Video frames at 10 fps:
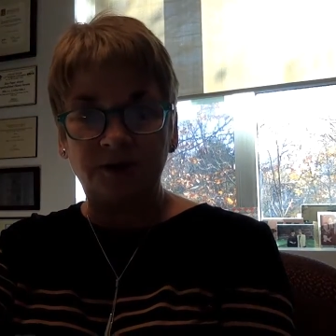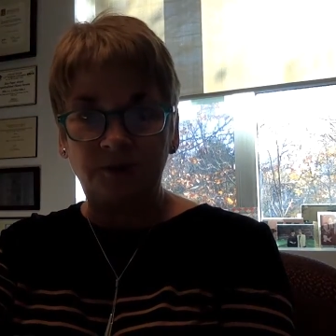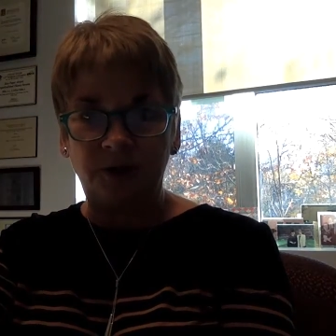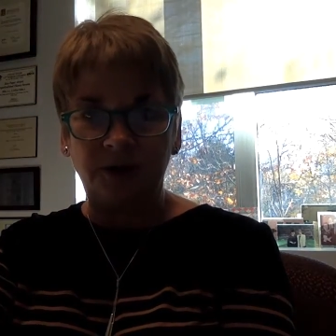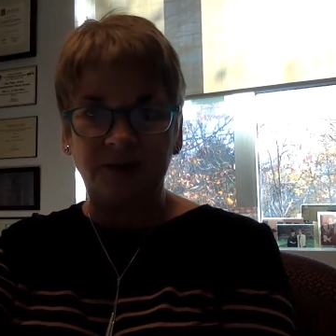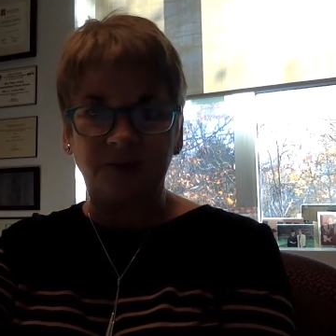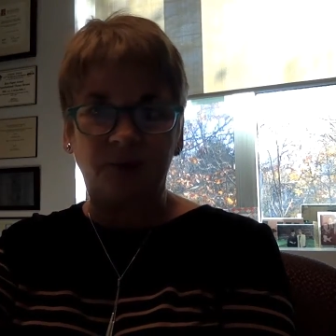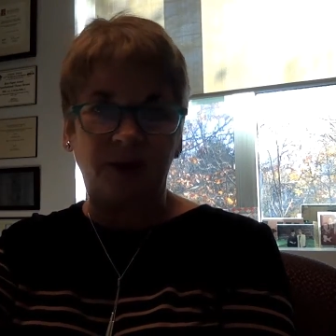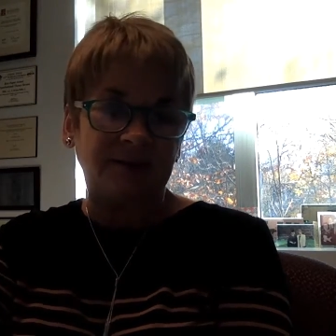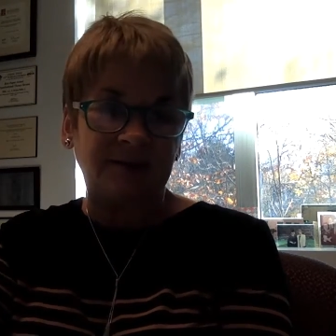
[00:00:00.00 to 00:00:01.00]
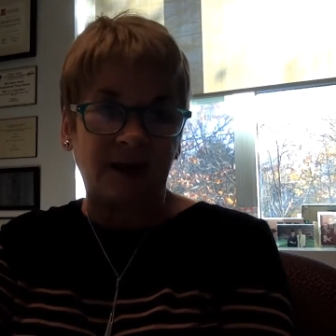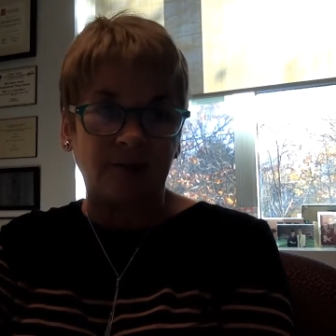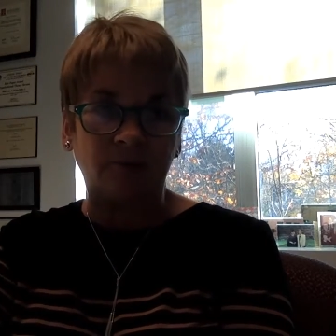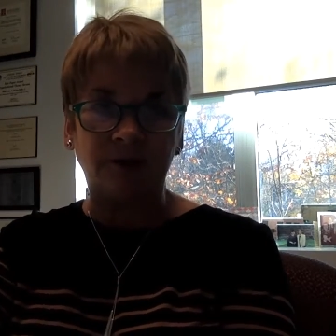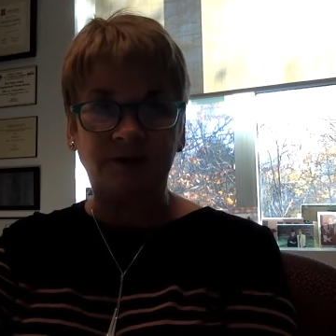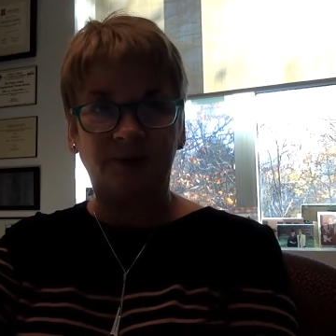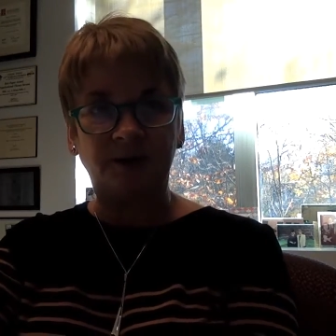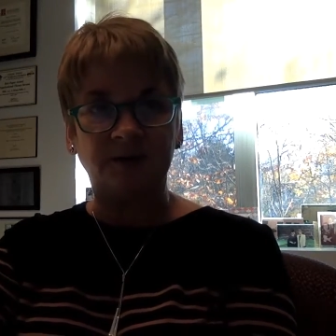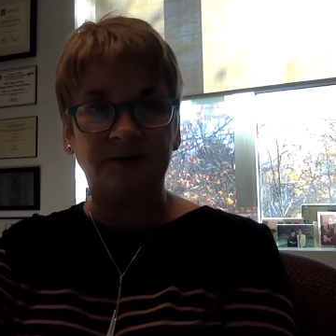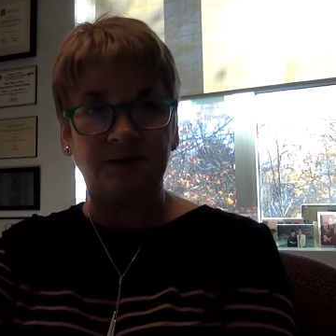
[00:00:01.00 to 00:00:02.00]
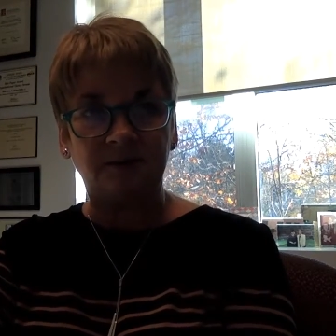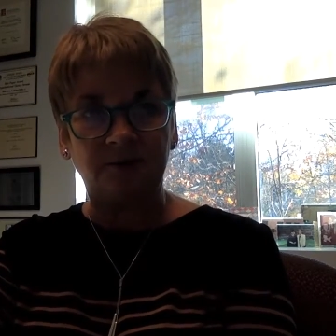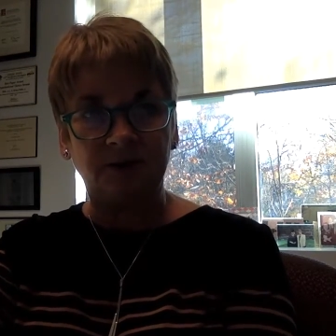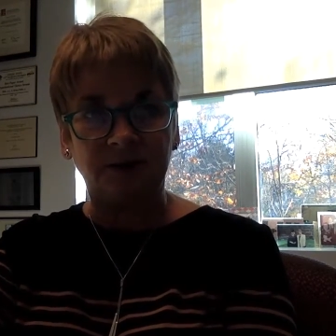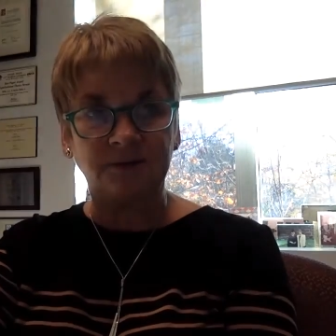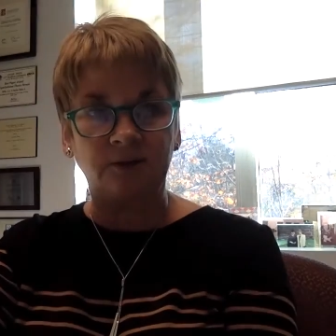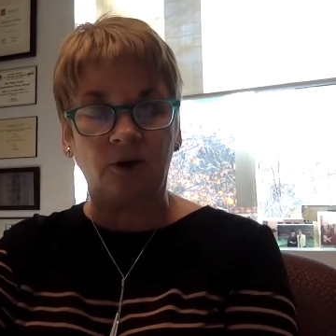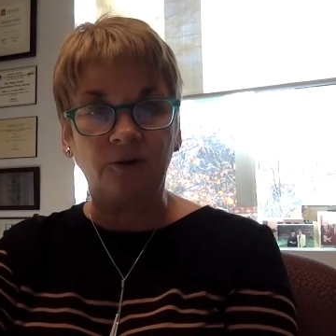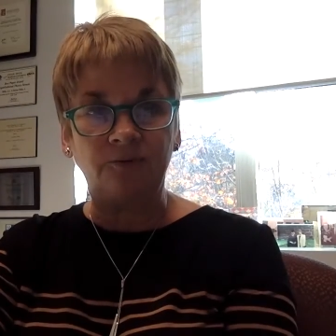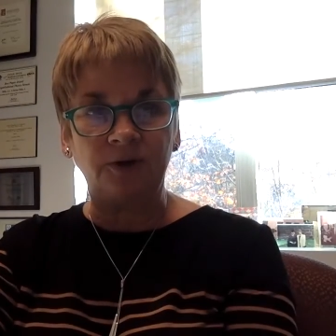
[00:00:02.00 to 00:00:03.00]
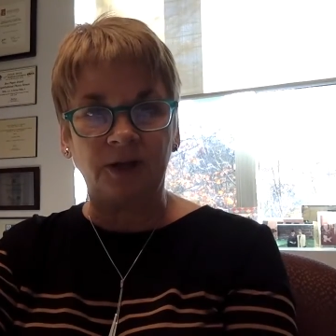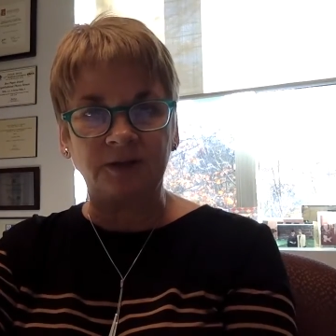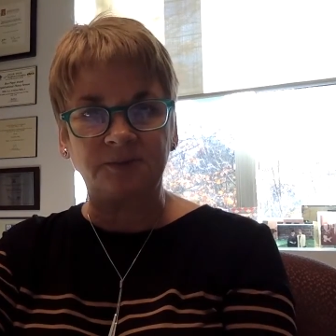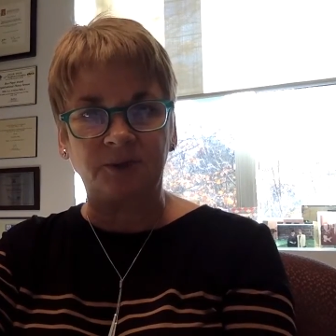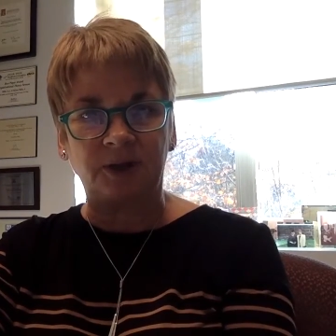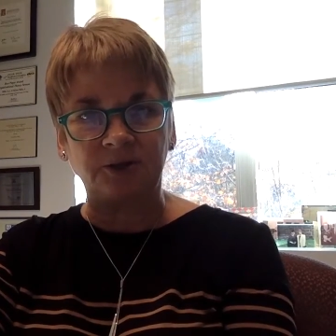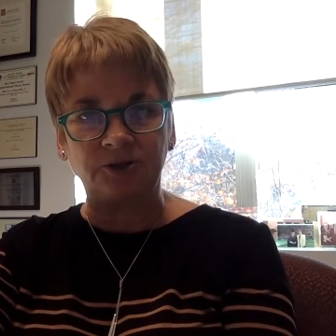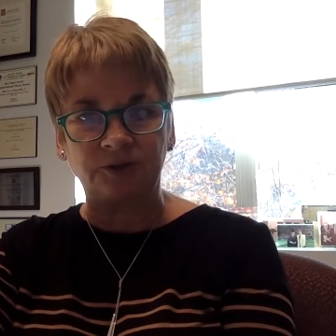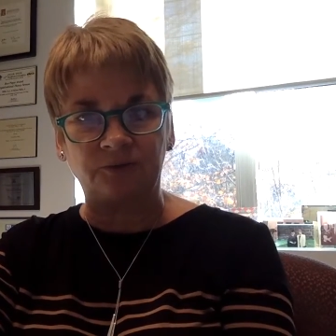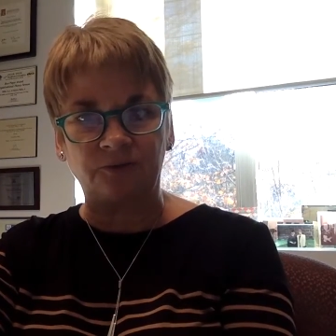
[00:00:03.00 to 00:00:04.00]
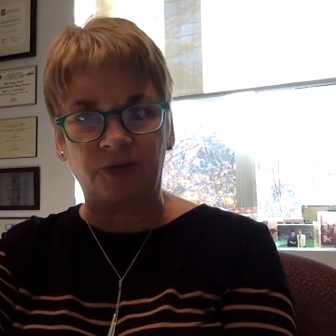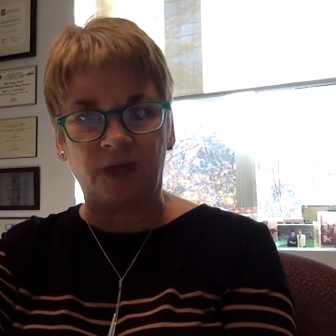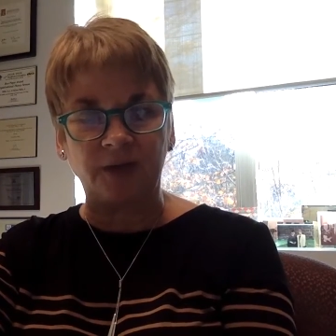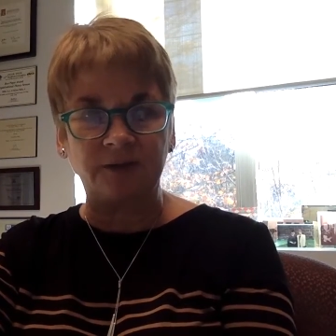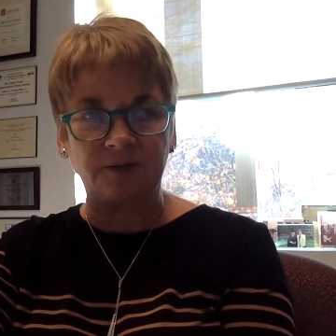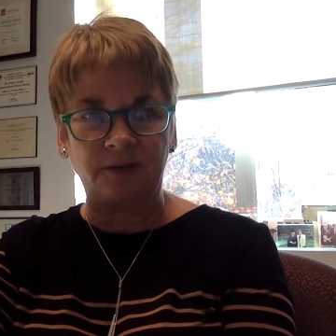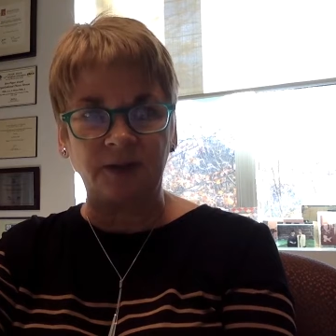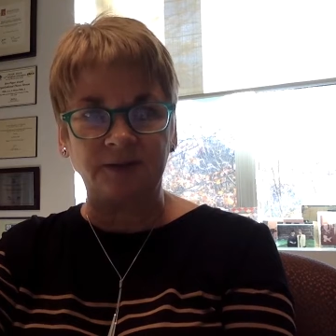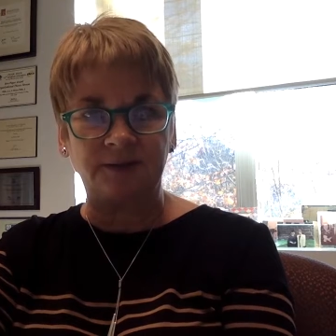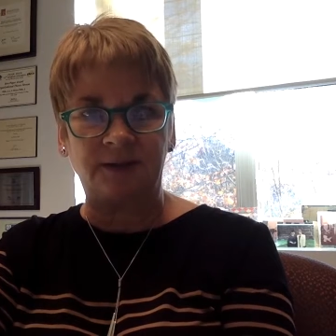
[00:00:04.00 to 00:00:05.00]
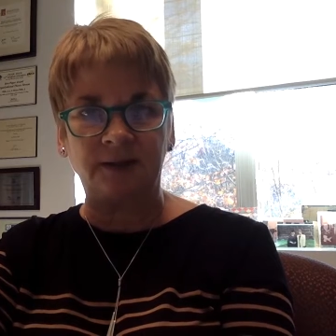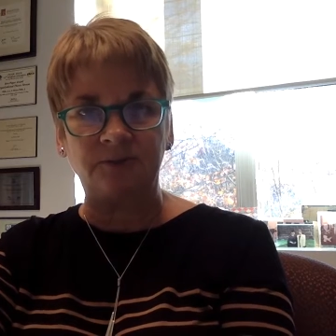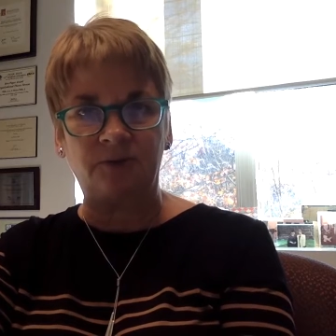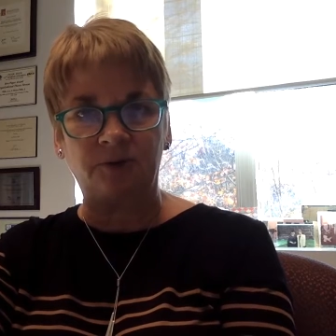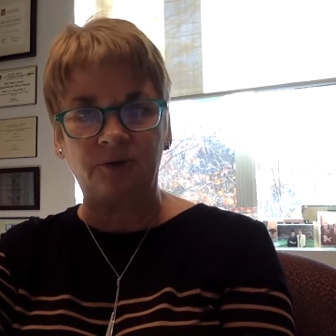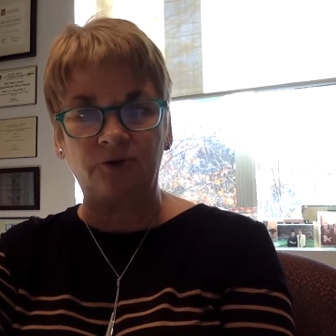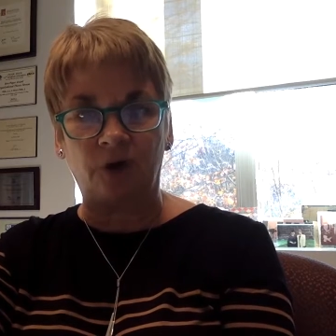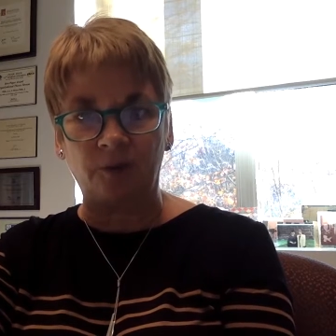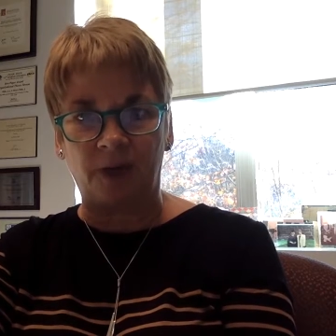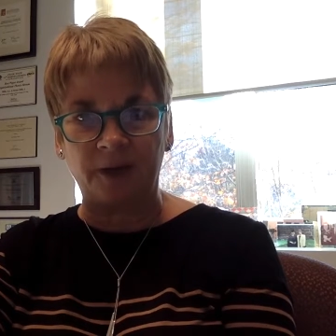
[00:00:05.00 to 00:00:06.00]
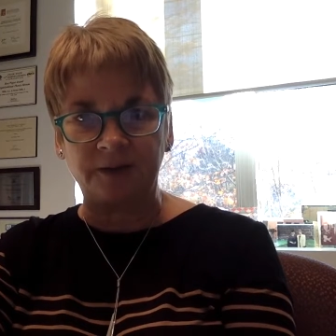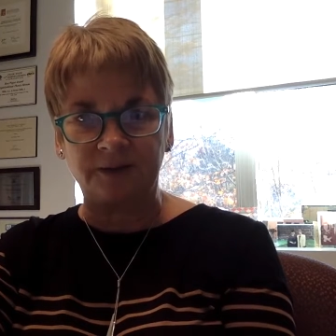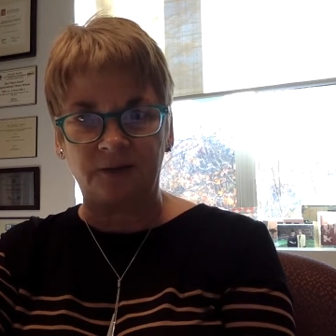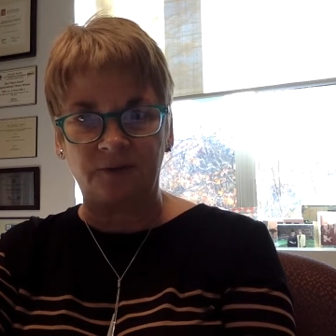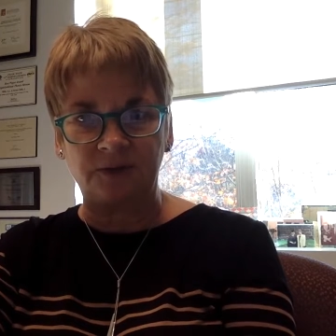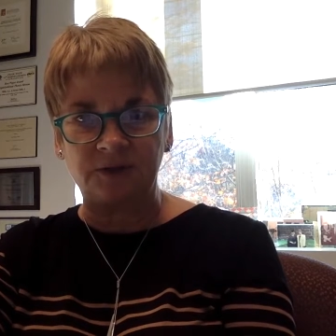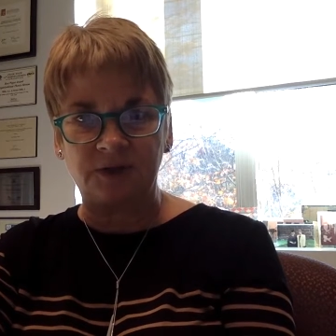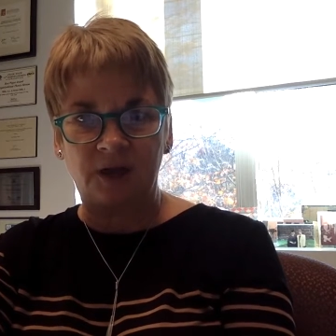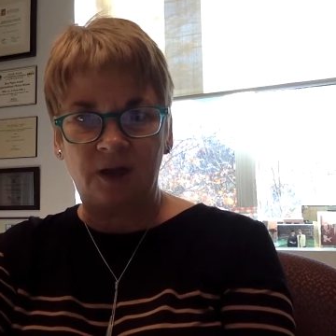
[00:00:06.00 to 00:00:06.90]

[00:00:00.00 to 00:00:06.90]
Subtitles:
So what explains that? Well, expectancy theory doesn't offer an explanation for that, so that's one of the drawbacks of it.